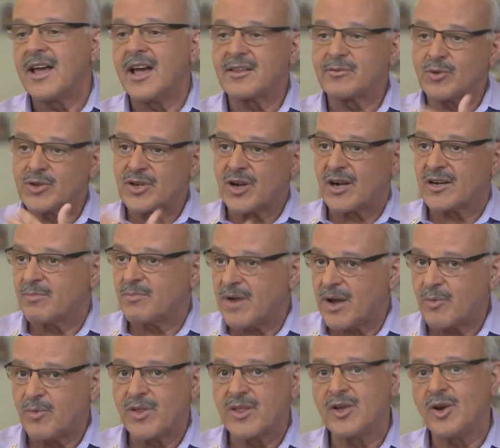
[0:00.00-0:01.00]
as we talked
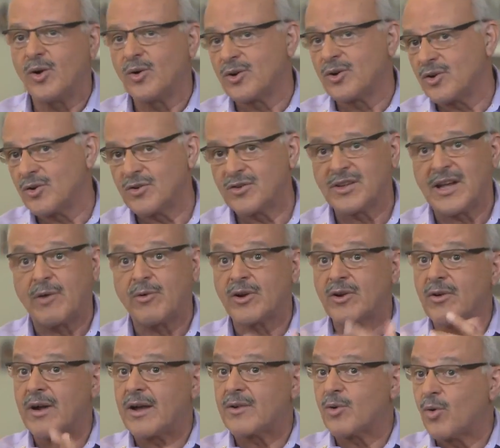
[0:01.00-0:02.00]
about with yogurt or
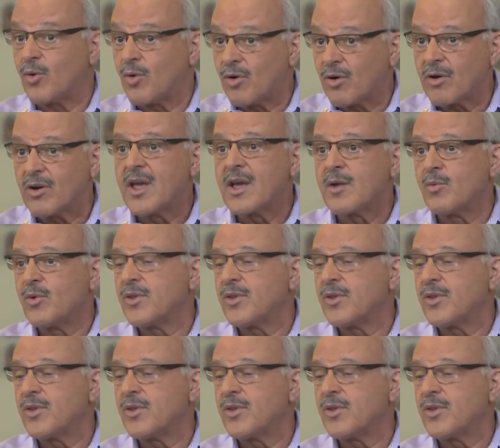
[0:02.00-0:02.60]
sauerkraut or